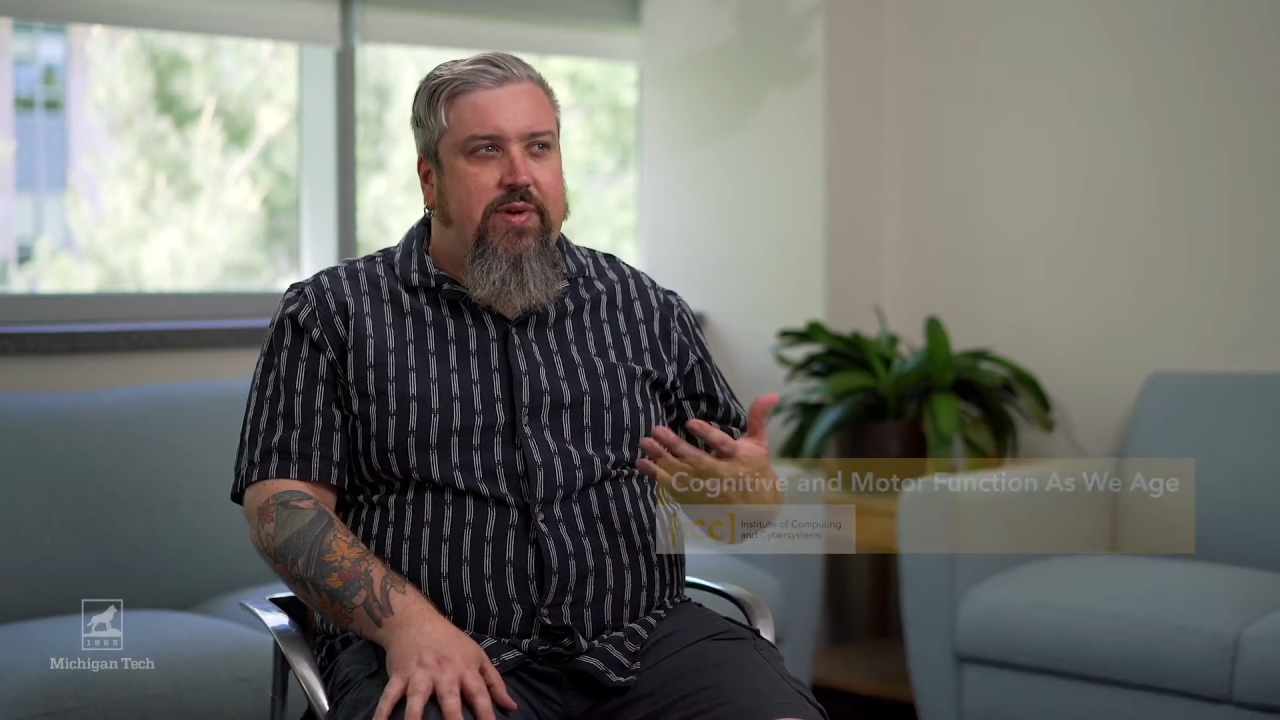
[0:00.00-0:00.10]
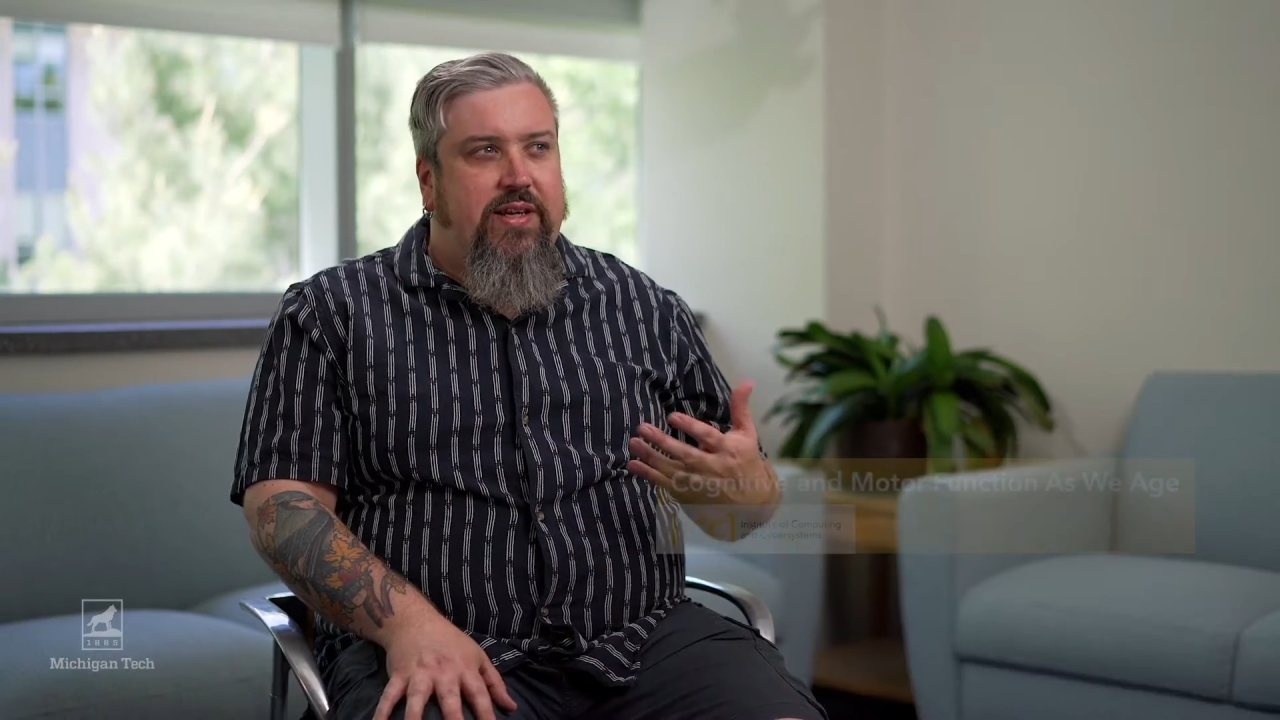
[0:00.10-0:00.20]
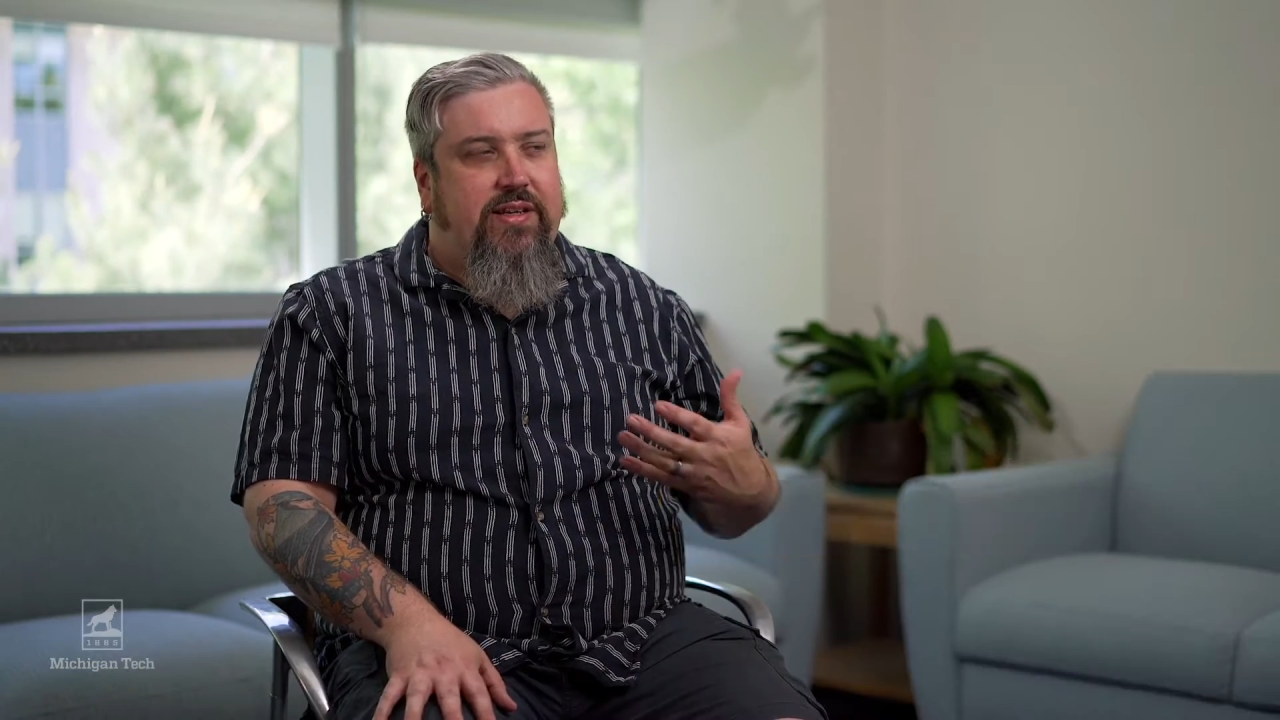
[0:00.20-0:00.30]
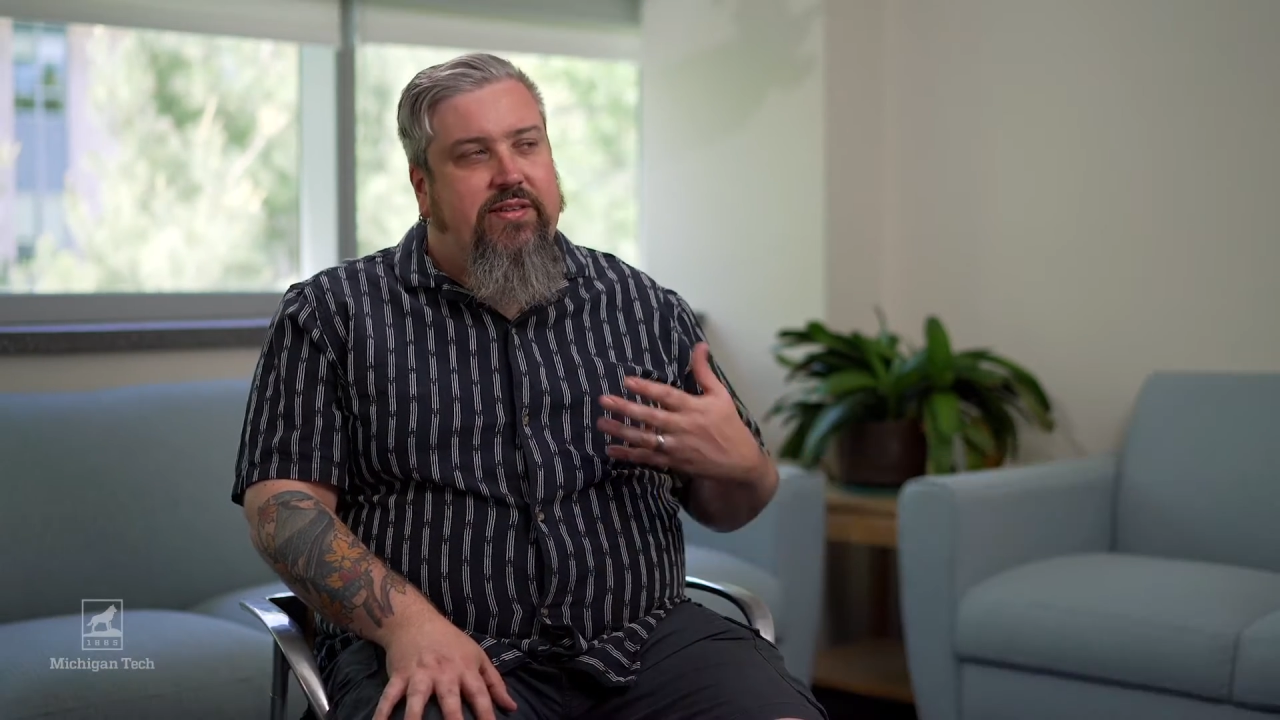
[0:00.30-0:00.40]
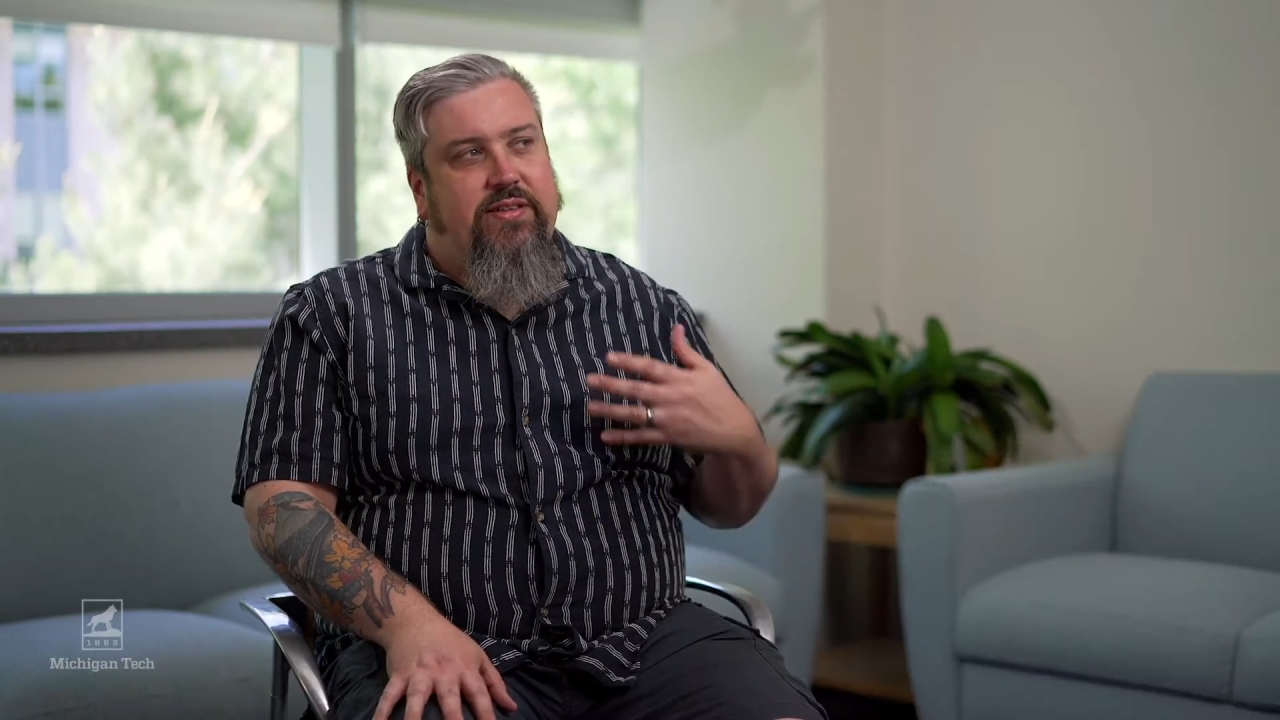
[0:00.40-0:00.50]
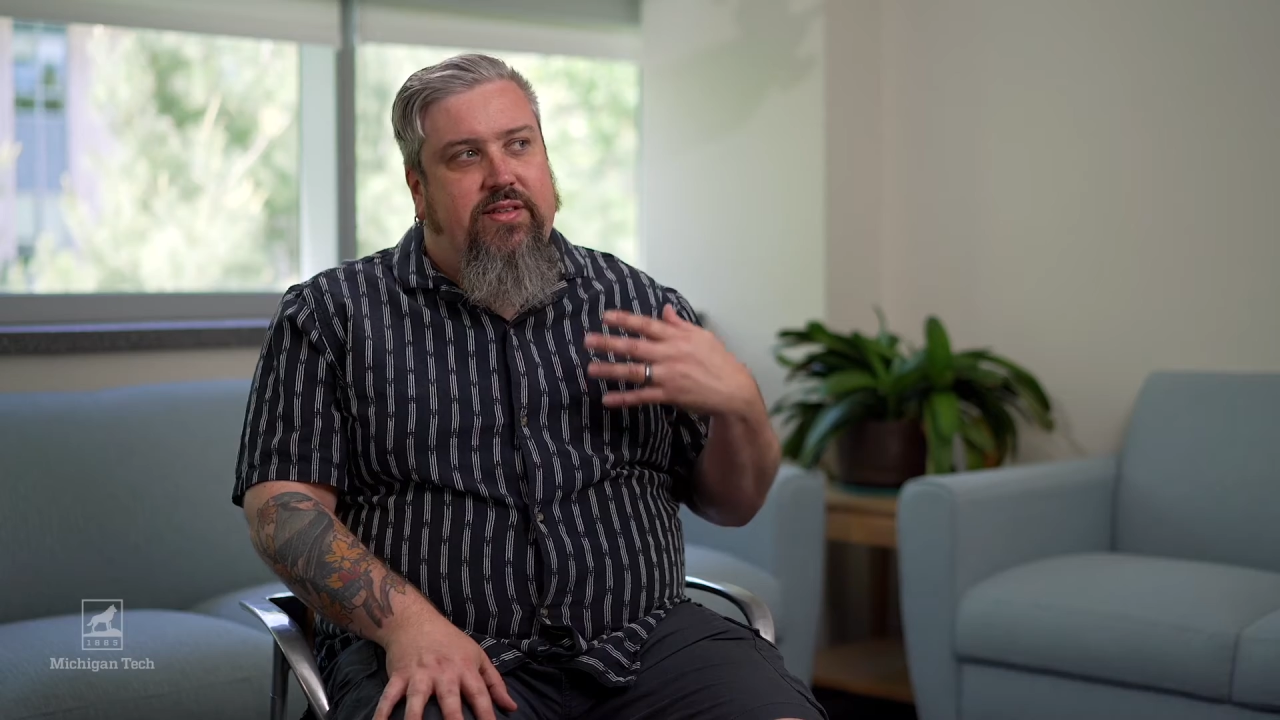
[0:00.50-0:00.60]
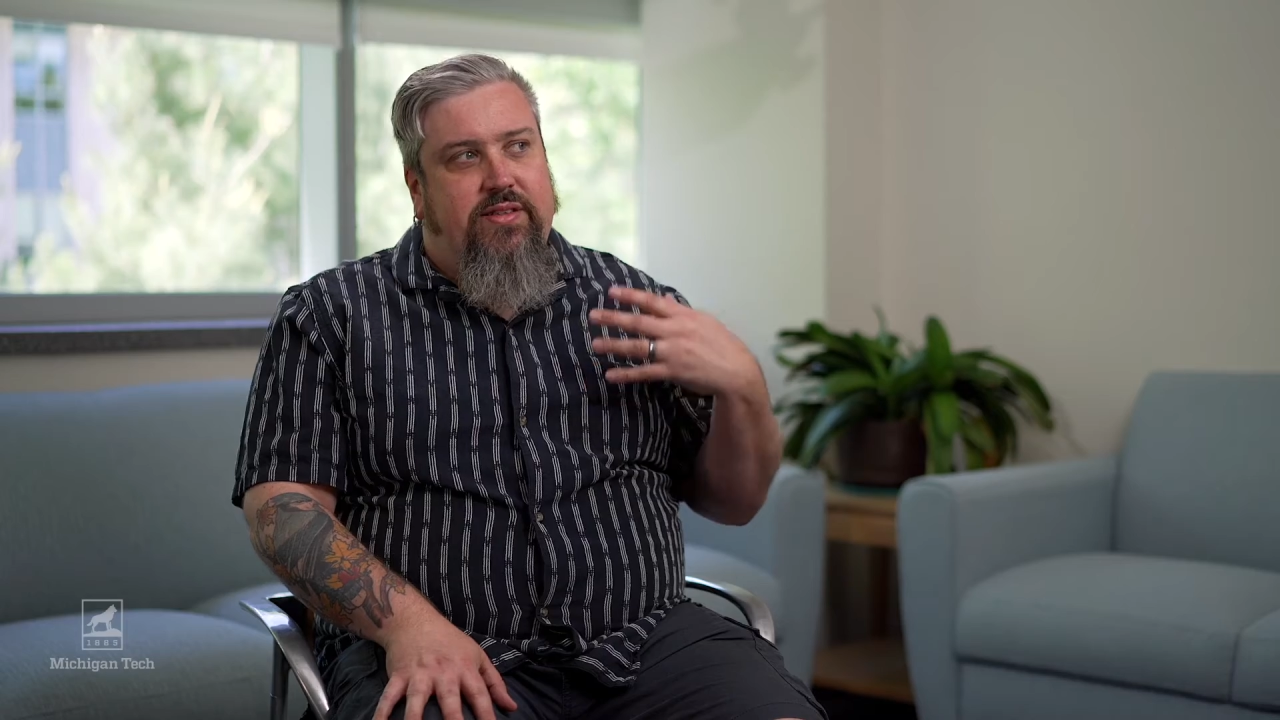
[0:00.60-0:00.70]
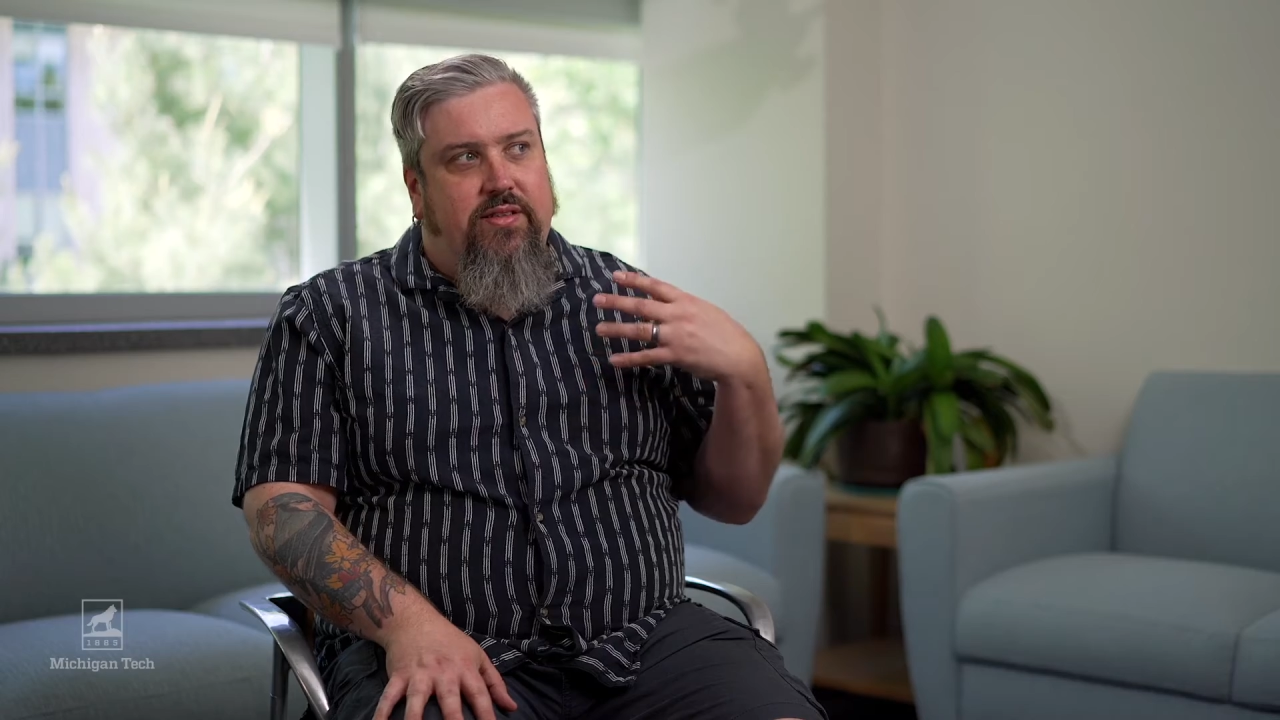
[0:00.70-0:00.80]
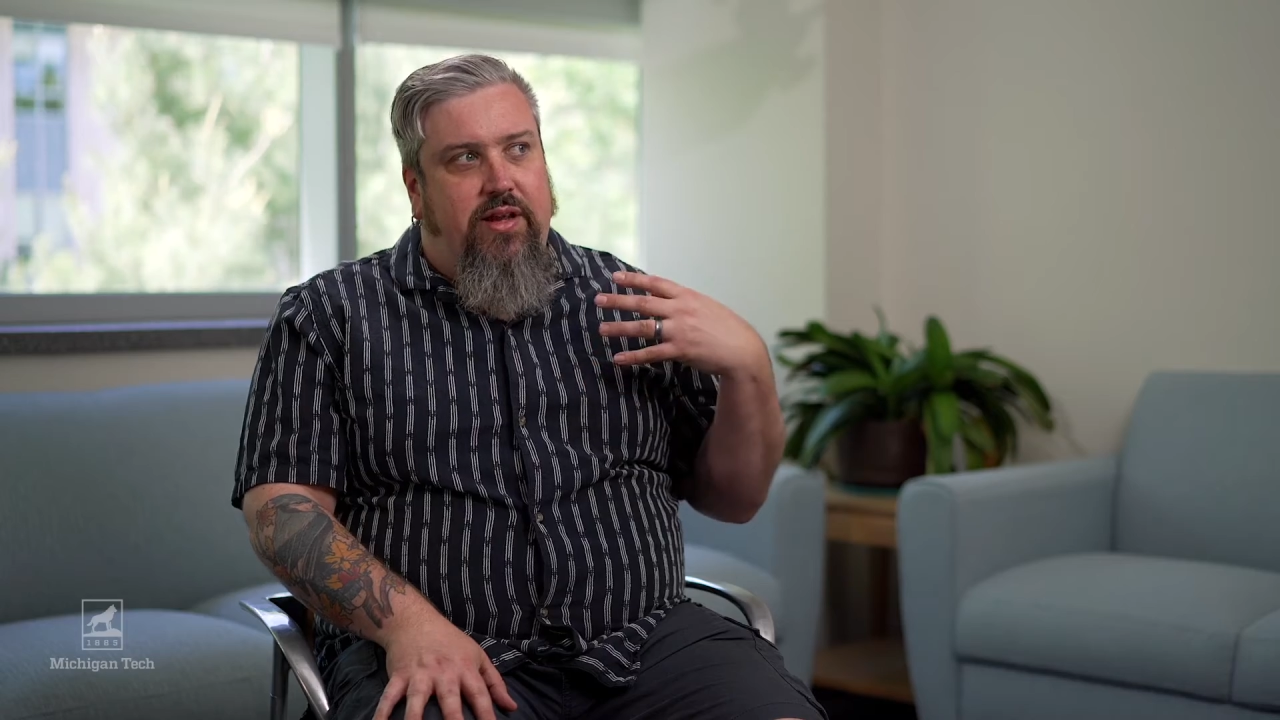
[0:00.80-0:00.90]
is,